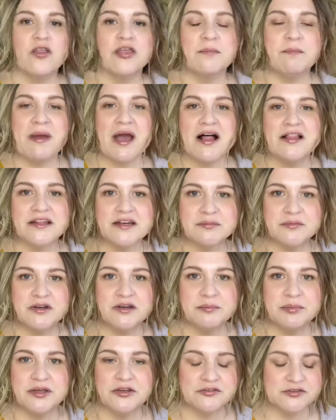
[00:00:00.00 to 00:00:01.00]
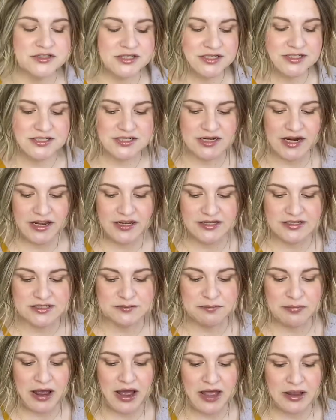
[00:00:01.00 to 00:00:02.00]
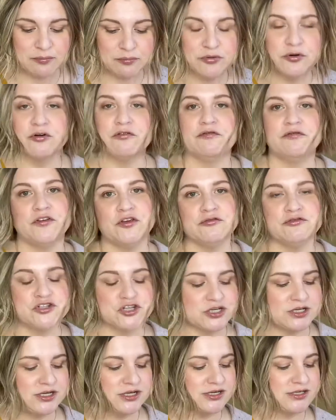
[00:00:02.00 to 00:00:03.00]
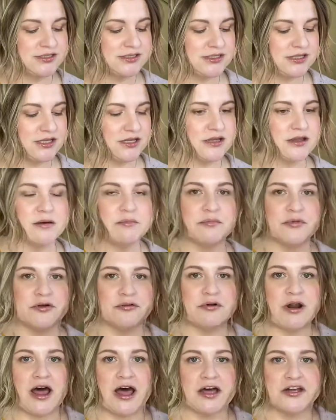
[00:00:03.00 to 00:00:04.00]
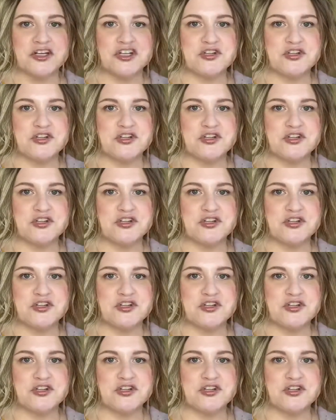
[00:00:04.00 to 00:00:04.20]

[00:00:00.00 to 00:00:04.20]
palette I'm going to be using today is by Profusion. It is the Mirage